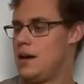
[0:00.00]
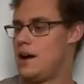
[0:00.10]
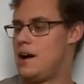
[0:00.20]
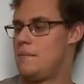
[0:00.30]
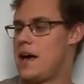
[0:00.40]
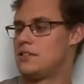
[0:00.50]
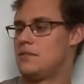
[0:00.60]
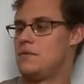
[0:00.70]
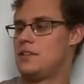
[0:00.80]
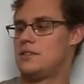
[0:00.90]
Um, as
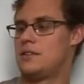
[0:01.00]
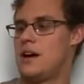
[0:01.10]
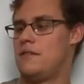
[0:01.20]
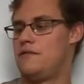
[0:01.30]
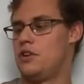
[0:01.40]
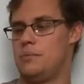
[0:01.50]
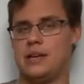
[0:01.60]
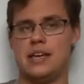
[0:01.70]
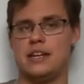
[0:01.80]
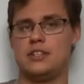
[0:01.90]
of this uh, filming,
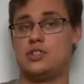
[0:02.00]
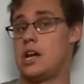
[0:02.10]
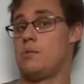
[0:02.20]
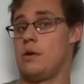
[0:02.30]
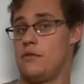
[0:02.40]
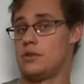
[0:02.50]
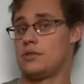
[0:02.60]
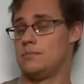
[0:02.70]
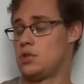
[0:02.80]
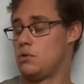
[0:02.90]
it is January 1st,
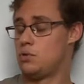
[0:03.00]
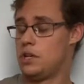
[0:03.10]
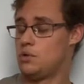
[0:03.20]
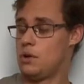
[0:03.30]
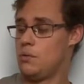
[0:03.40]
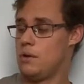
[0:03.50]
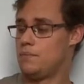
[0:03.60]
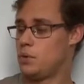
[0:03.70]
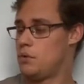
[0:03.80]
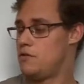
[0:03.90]
so 2021.
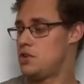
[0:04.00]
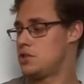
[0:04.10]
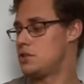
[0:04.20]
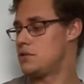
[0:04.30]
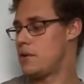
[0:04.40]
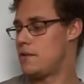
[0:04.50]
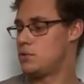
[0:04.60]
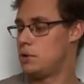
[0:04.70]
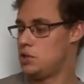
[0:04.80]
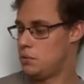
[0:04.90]
We officially survived
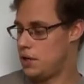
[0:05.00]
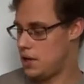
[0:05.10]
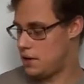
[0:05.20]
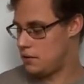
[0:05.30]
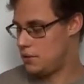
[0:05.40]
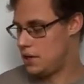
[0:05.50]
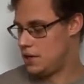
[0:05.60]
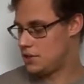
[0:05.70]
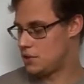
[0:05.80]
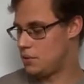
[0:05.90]
2020, Nano.
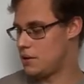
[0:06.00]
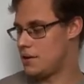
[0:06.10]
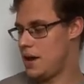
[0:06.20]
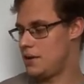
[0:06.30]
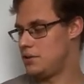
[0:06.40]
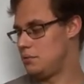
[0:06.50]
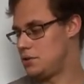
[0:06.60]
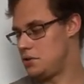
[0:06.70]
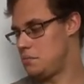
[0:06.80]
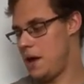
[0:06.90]
So we are not doing
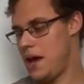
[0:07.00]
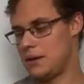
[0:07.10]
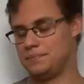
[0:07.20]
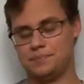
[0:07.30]
too bad.